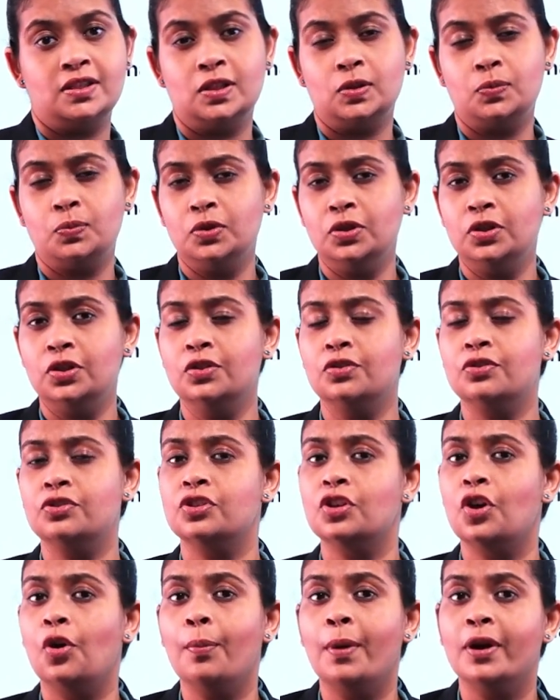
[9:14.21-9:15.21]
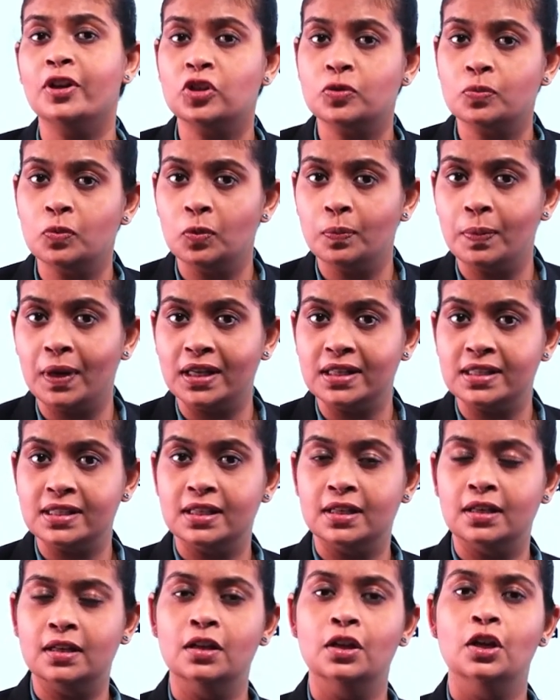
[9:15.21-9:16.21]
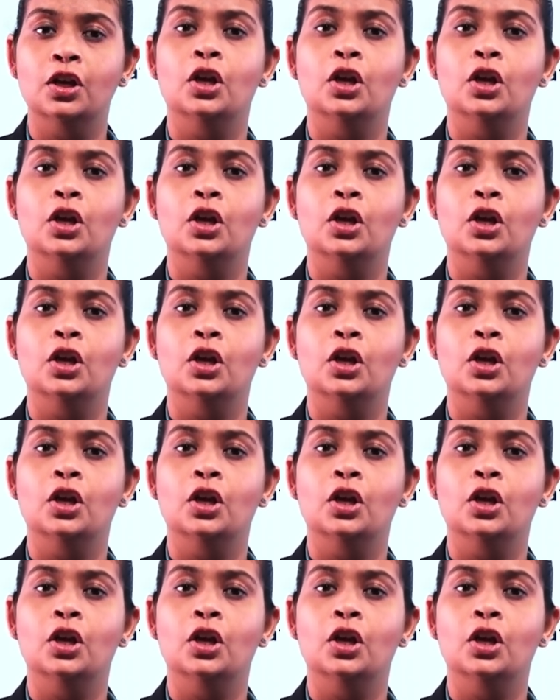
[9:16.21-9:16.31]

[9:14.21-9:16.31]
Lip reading: It would look so much more better.